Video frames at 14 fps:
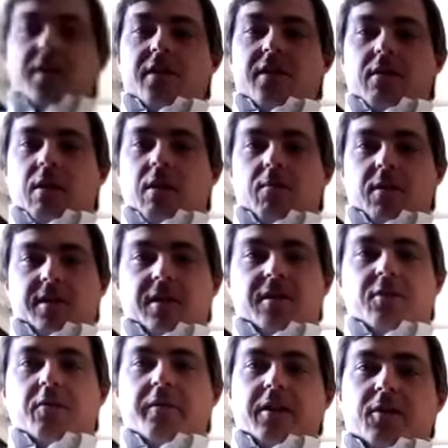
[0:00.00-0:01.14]
no, it was in
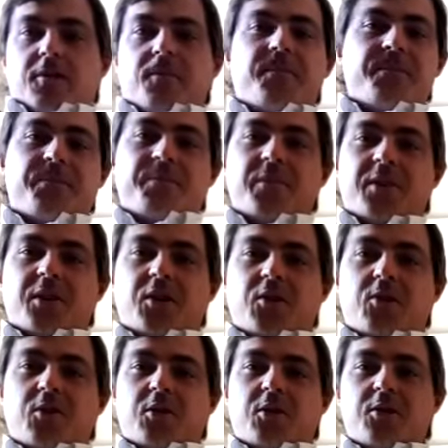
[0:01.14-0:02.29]
Deauville.
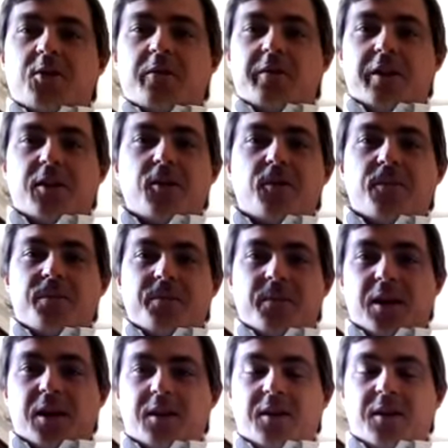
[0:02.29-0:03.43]
Good old okay. Deauville.
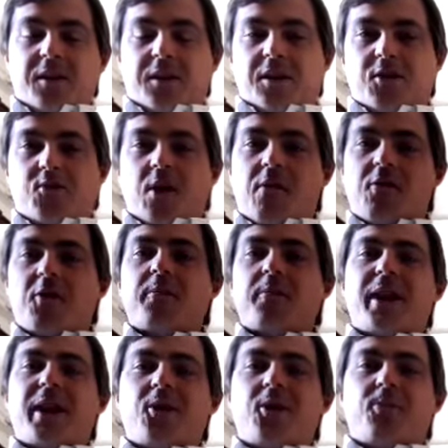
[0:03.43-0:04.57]
The Traveler
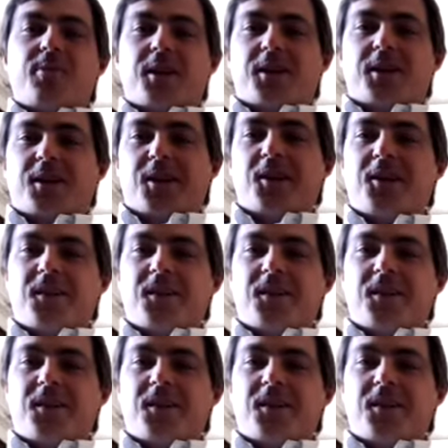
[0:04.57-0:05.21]
Made opening night.